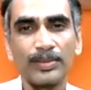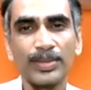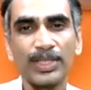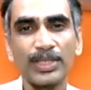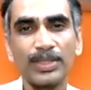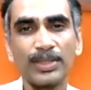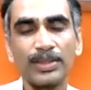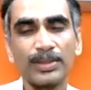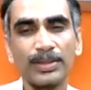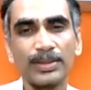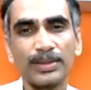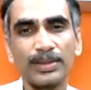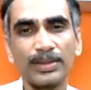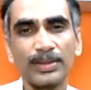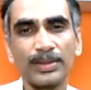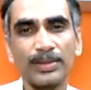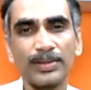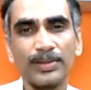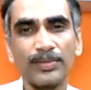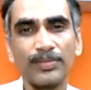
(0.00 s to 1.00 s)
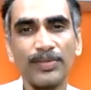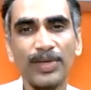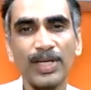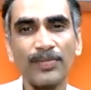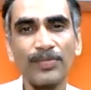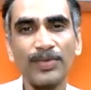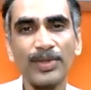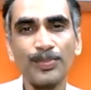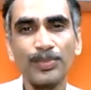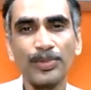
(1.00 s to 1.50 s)
but
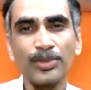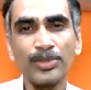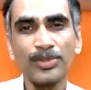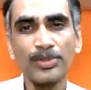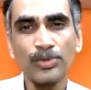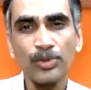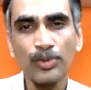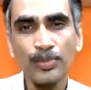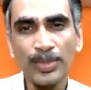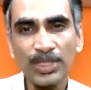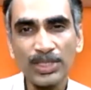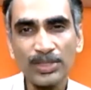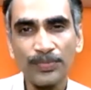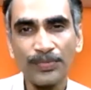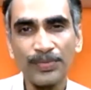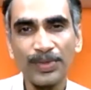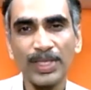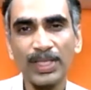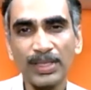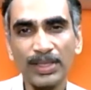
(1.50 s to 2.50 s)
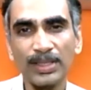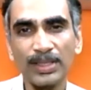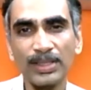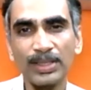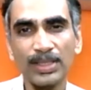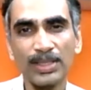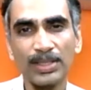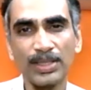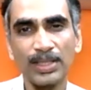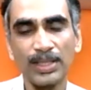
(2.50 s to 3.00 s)
when we put so much faith
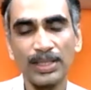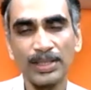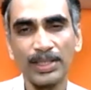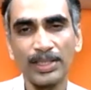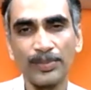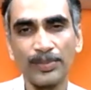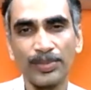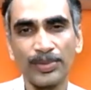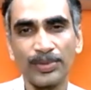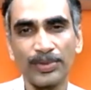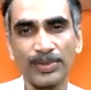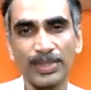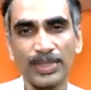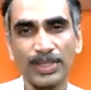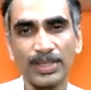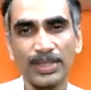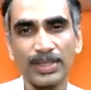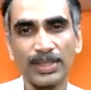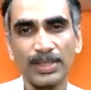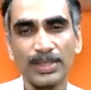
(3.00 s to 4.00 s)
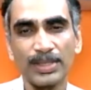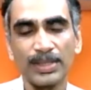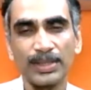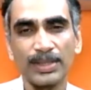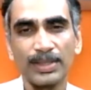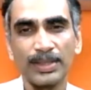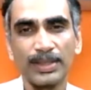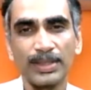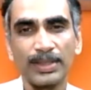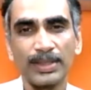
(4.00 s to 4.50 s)
in this thinking process
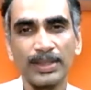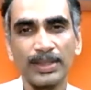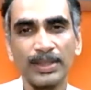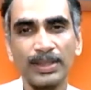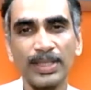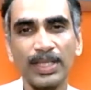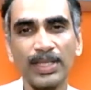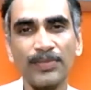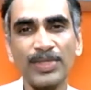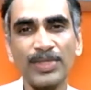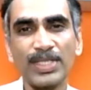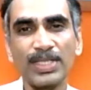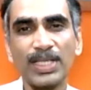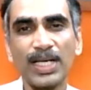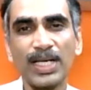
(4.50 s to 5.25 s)
then we